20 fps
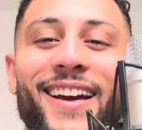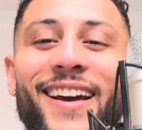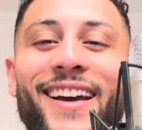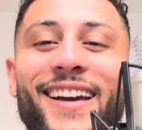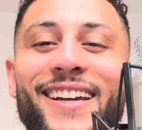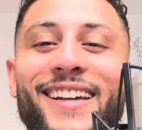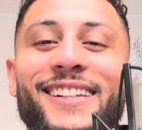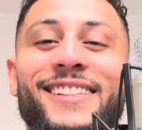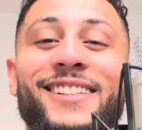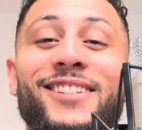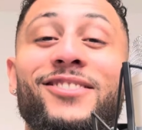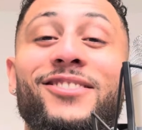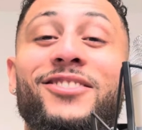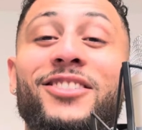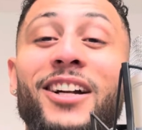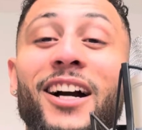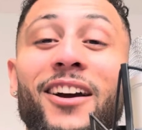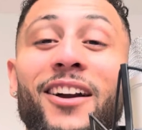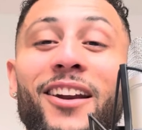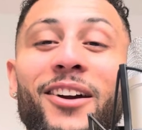He's still
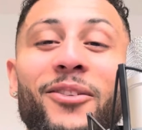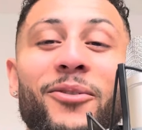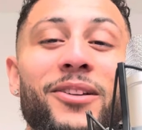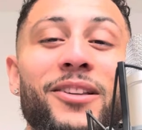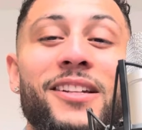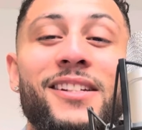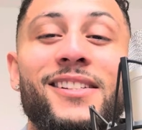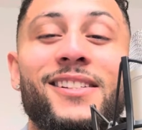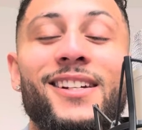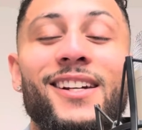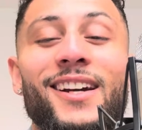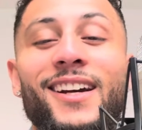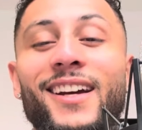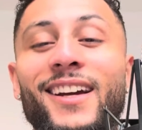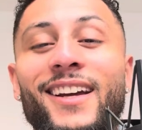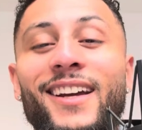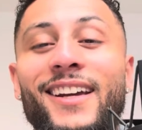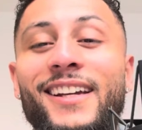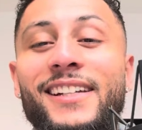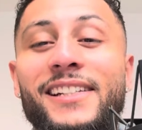struggling with
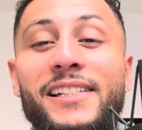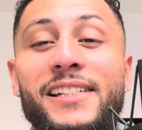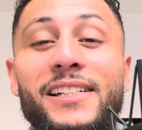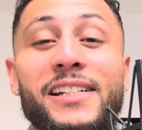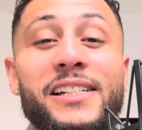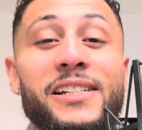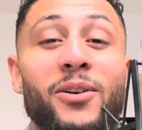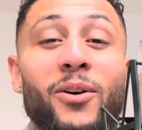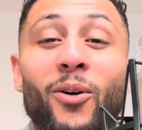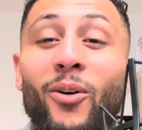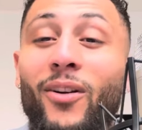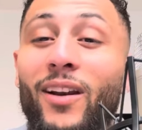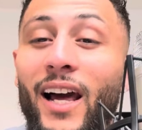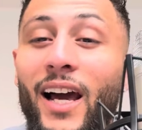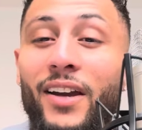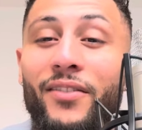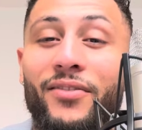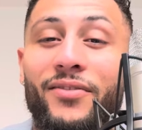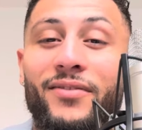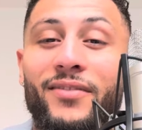his own
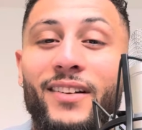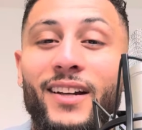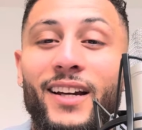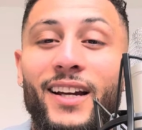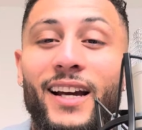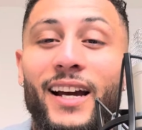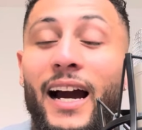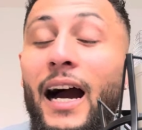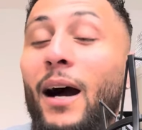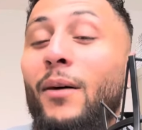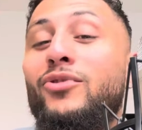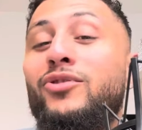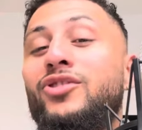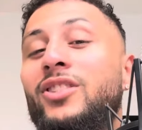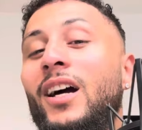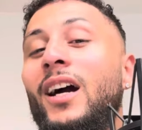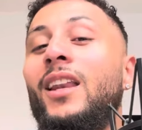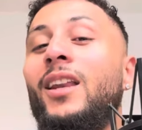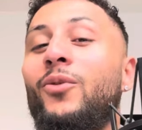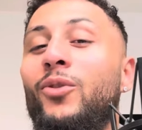life. I'm
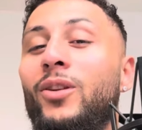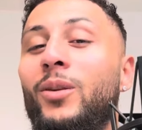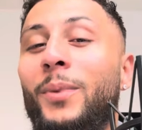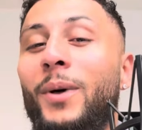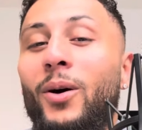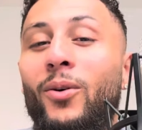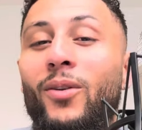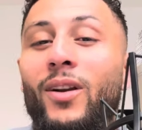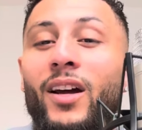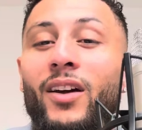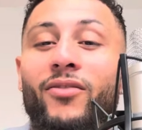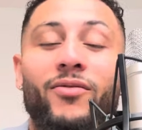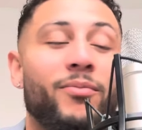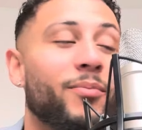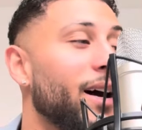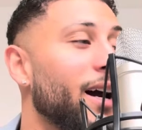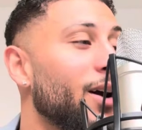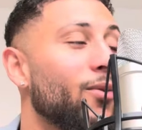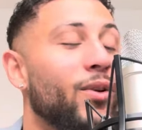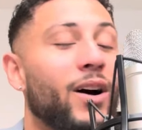struggling with my own life.
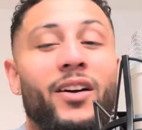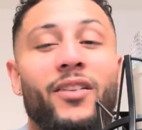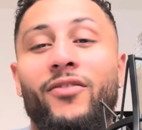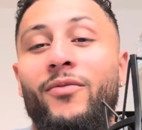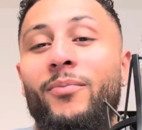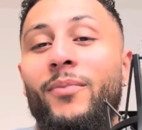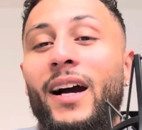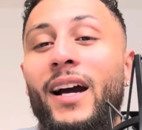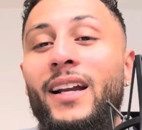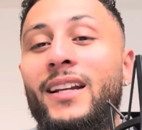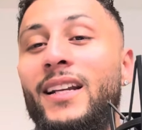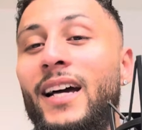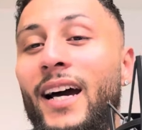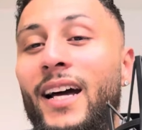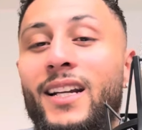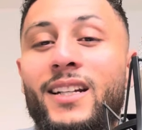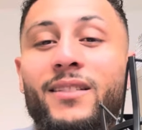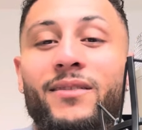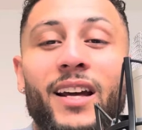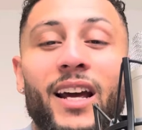My wife, my dad,
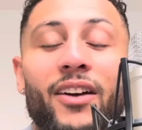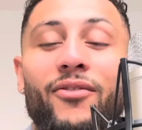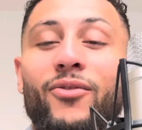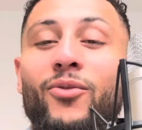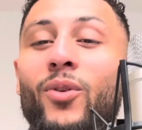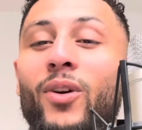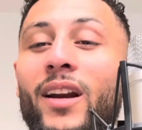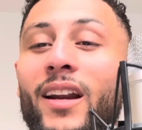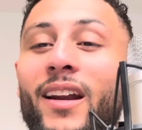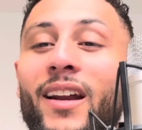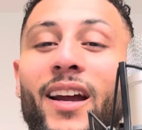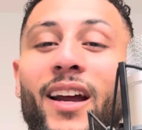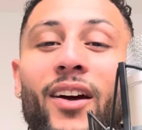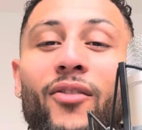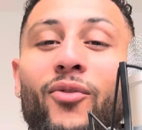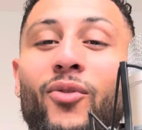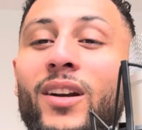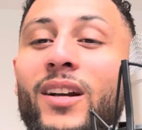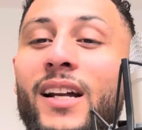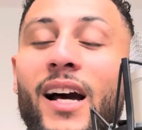and everyone
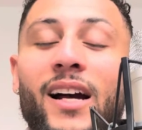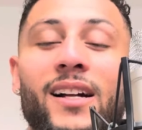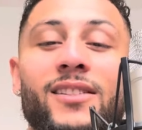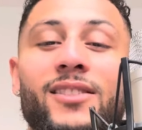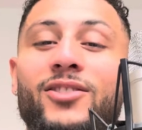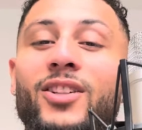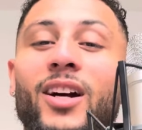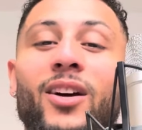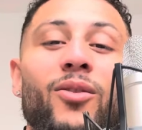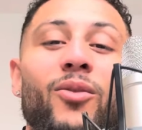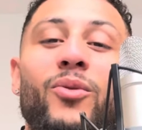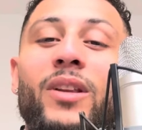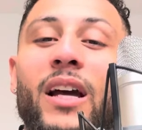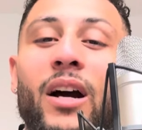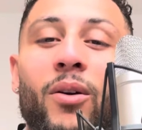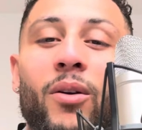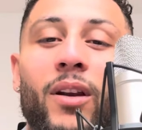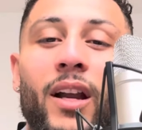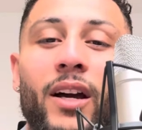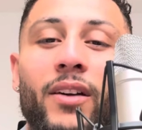struggle with their
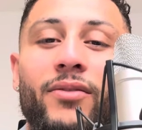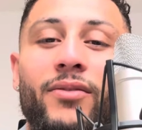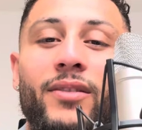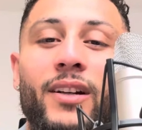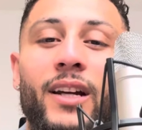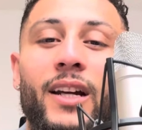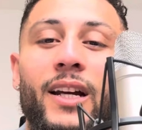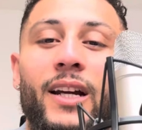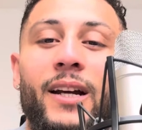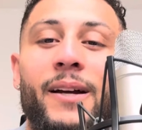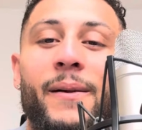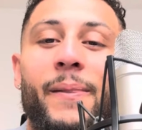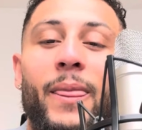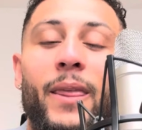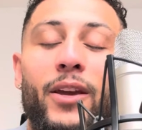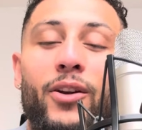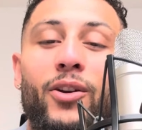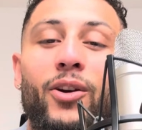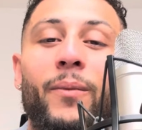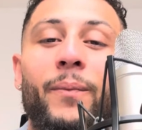own life.
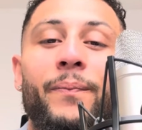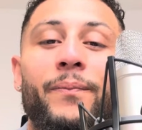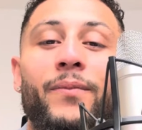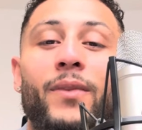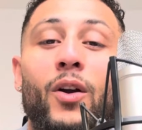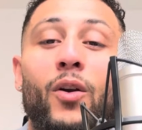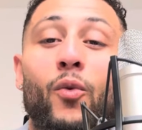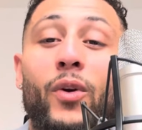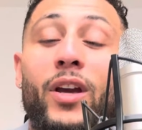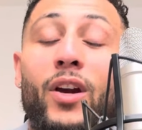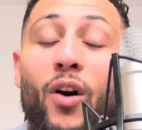You know, we